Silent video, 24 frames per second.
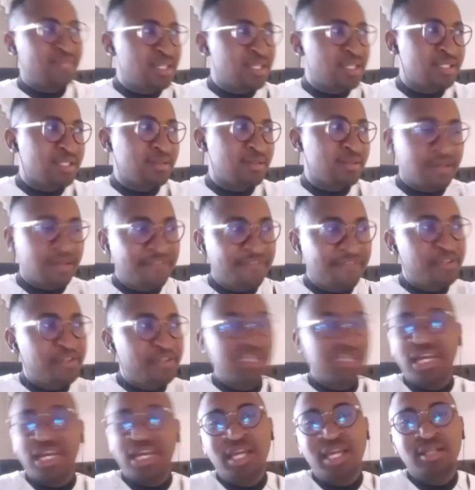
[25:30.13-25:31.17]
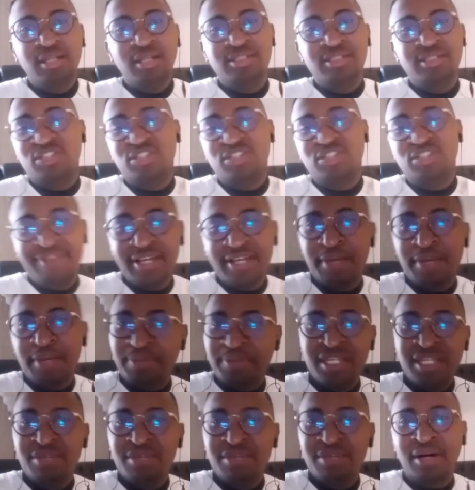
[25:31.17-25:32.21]
this a friend a is driving a
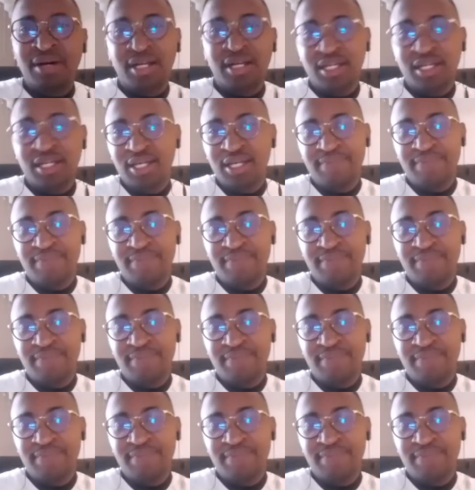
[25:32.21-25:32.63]
beamer